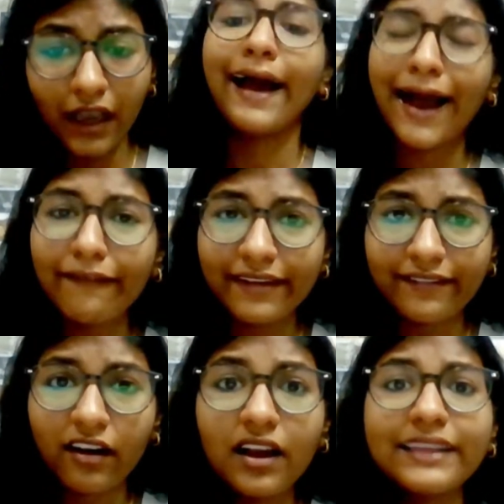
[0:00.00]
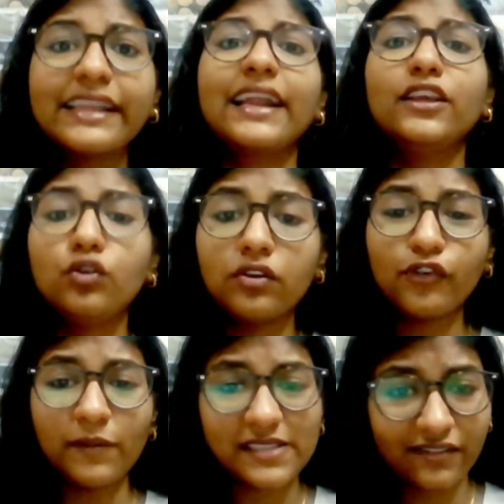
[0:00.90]
However, there are
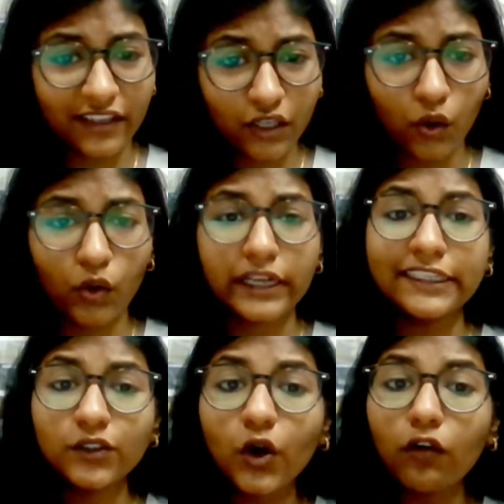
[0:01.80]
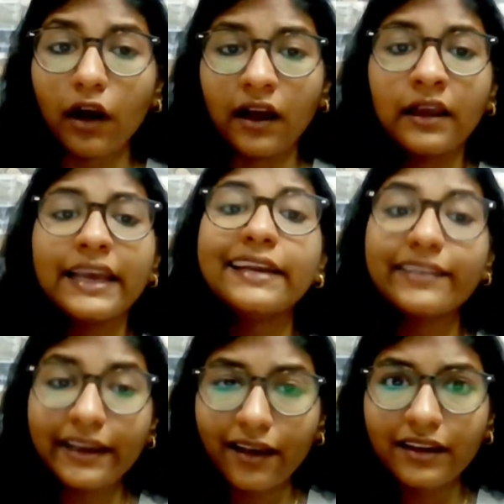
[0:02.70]
uniform civil code in Goa. It
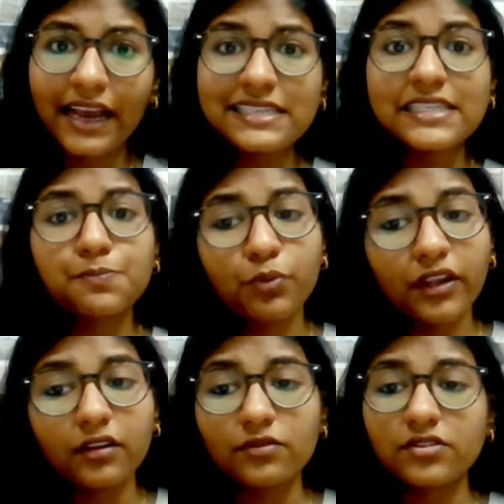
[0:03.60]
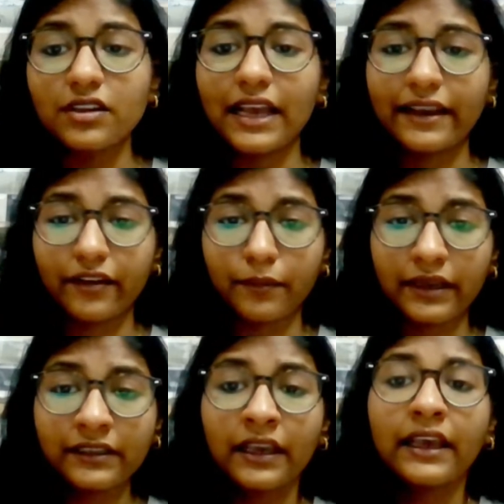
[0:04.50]
recognizes prenuptial
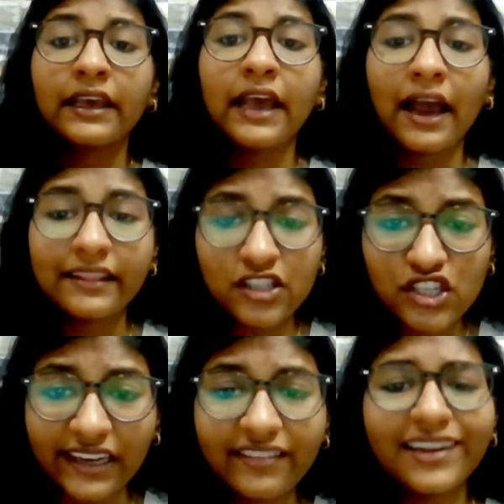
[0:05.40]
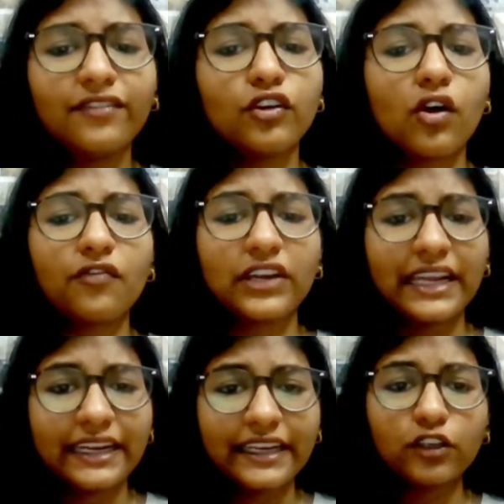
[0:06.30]
agreement. The general view of
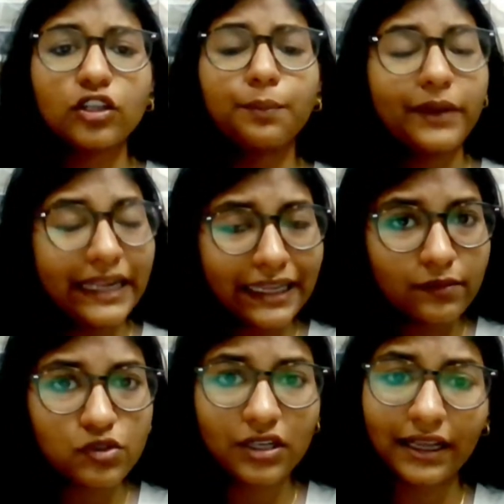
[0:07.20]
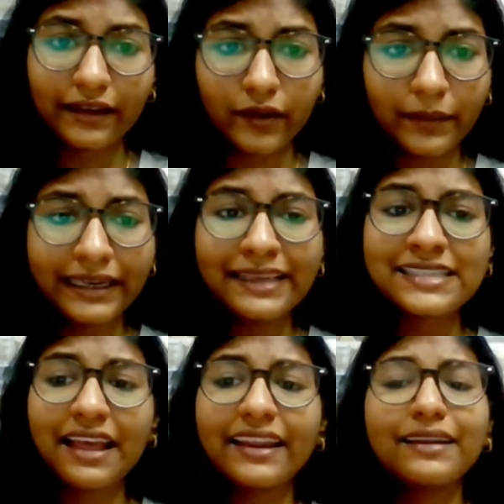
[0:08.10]
relating to the prenuptial agreement is
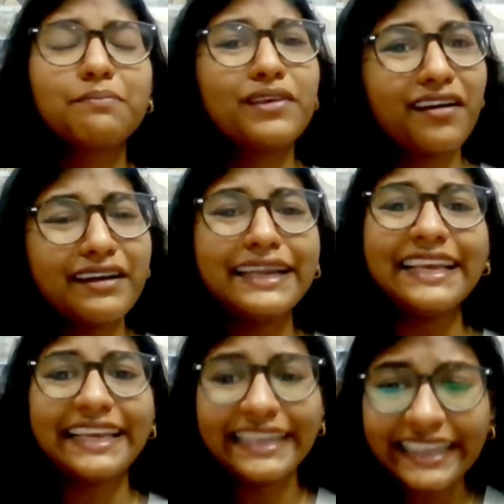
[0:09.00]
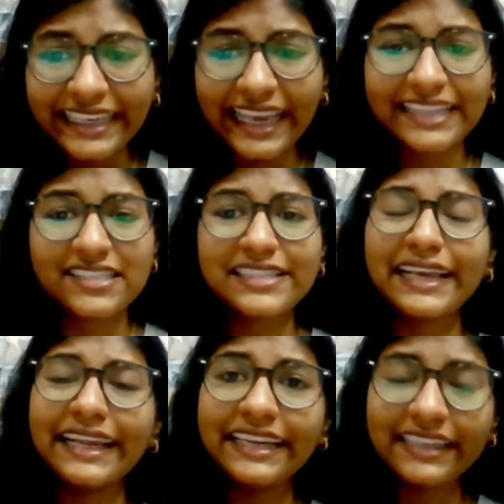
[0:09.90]
that it merely indicates the
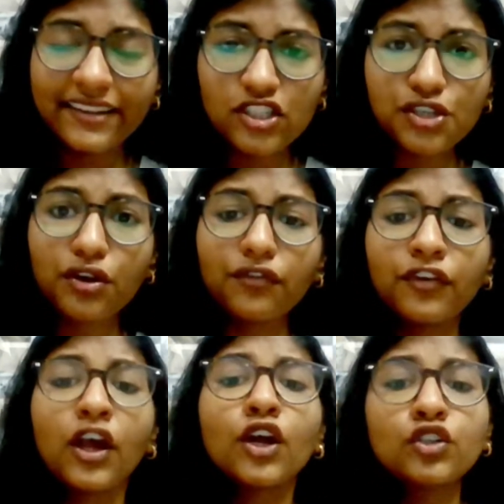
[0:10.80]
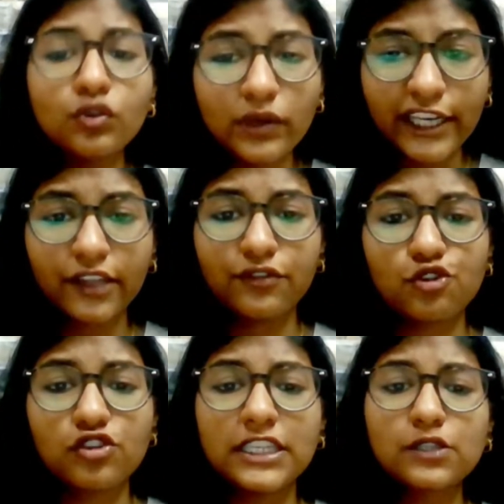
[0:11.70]
intention of two
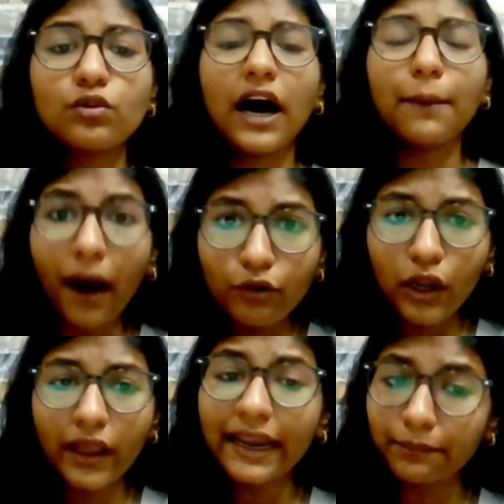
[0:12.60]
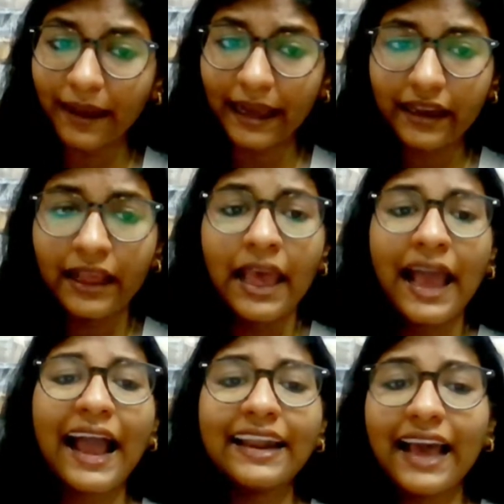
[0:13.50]
individuals who are about to get married,
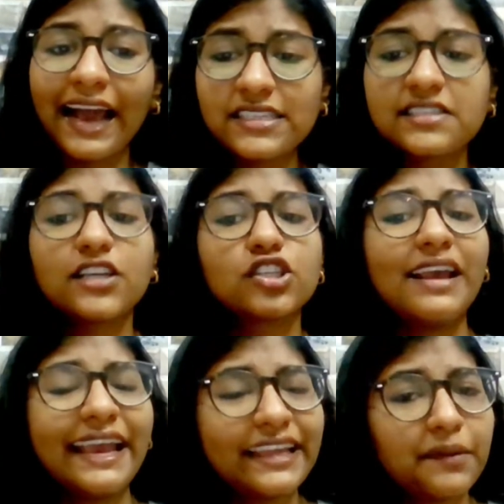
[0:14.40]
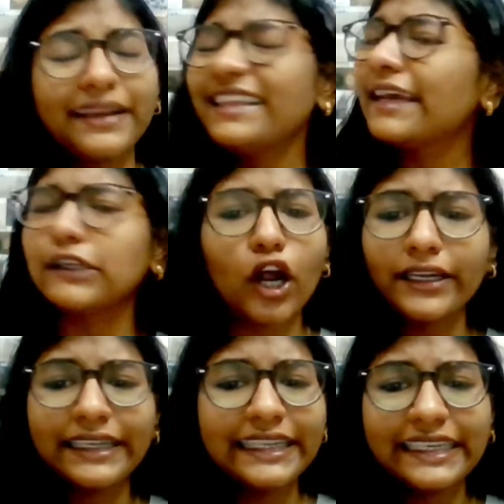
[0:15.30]
and as such an agreement cannot
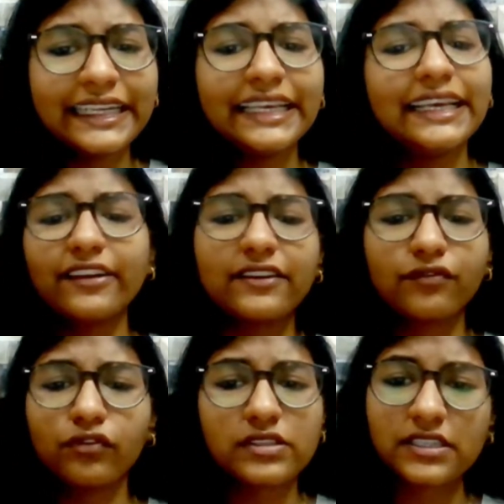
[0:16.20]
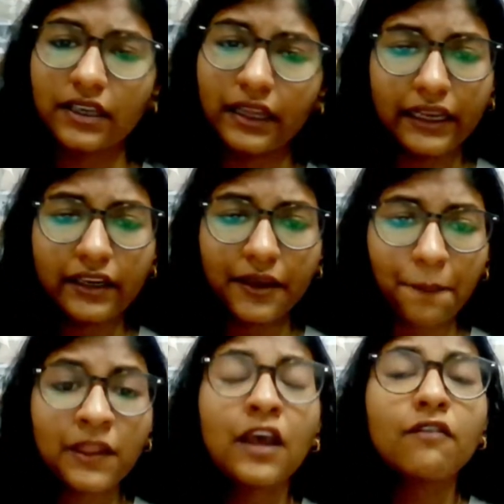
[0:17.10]
legally be enforced in India.
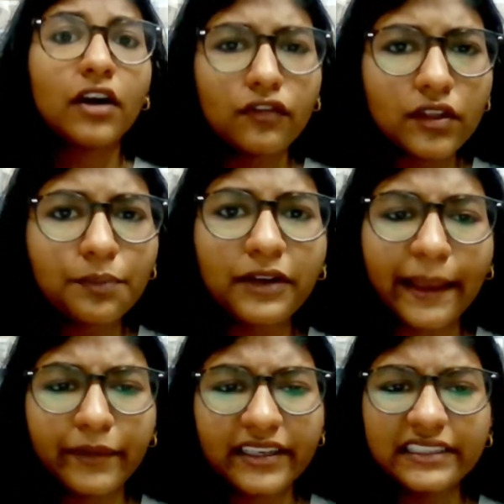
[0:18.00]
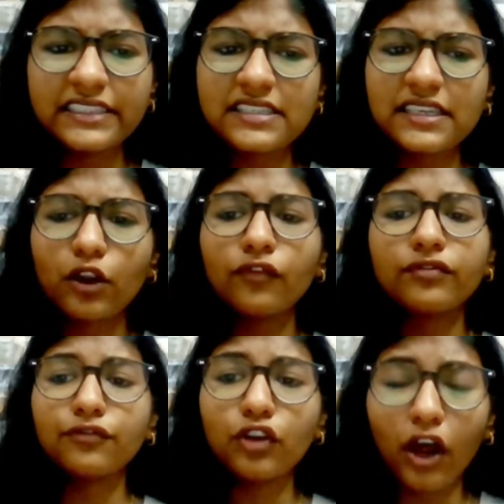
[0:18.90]
One of the primary reasons of
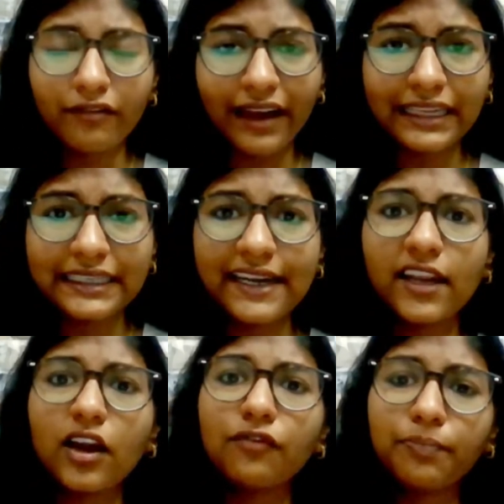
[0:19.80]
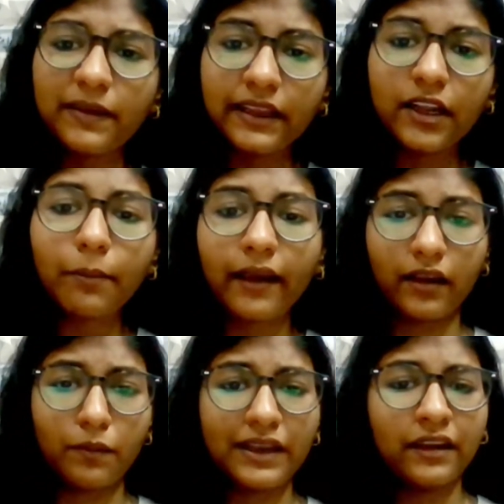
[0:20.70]
non-validity of prenup
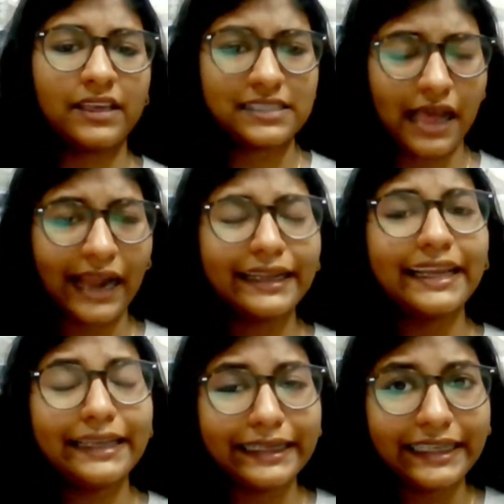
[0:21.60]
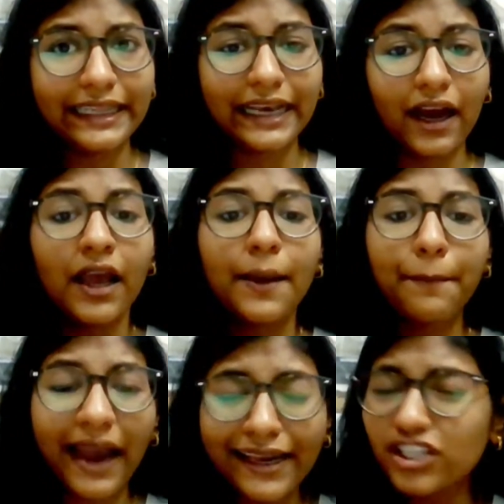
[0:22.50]
agreement is that in India,
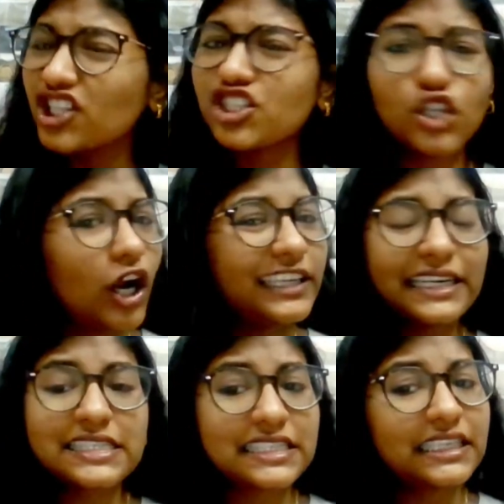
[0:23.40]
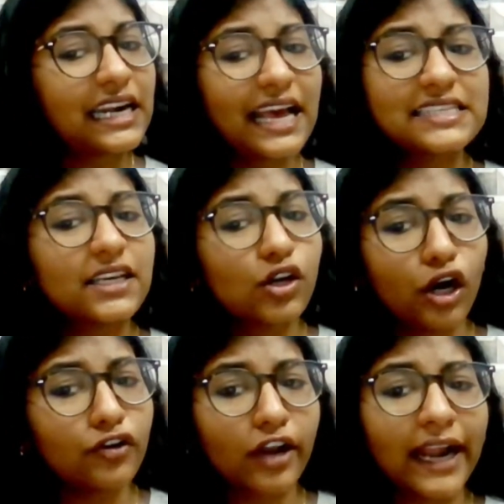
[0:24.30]
marriage is not considered as a
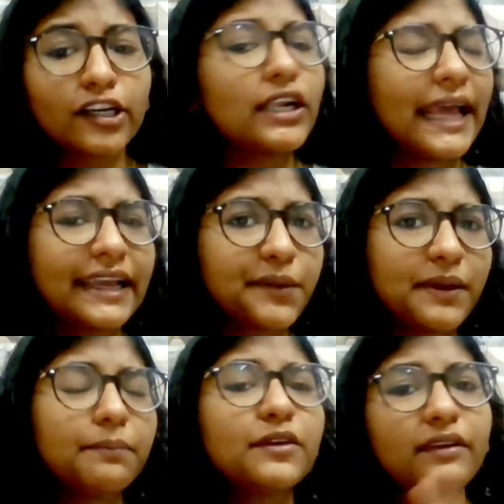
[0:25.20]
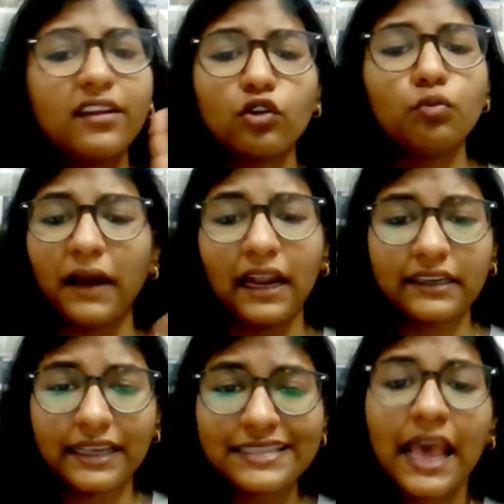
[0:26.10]
contract or agreement between two
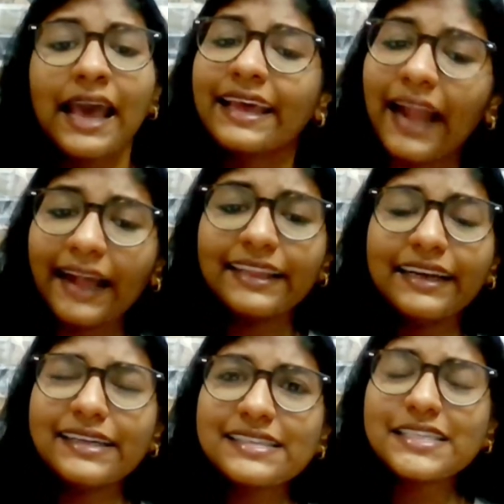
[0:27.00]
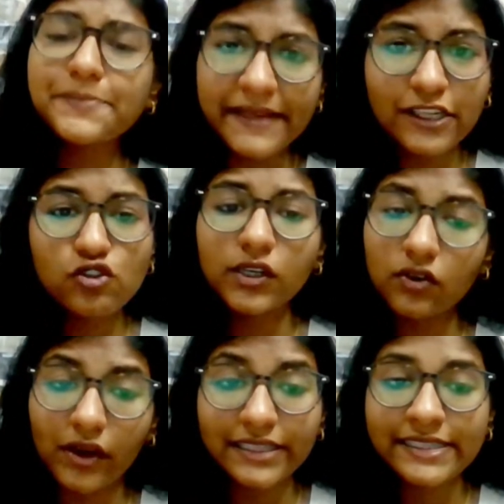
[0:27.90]
parties, rather it is a spiritual
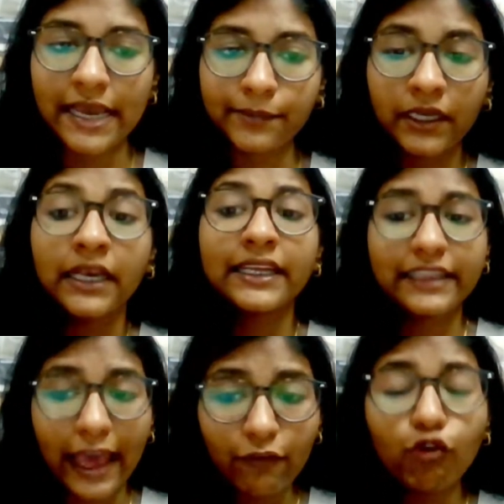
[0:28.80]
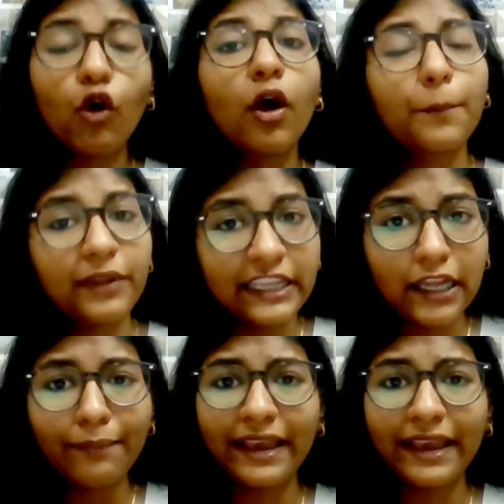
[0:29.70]
concept. Therefore, prenup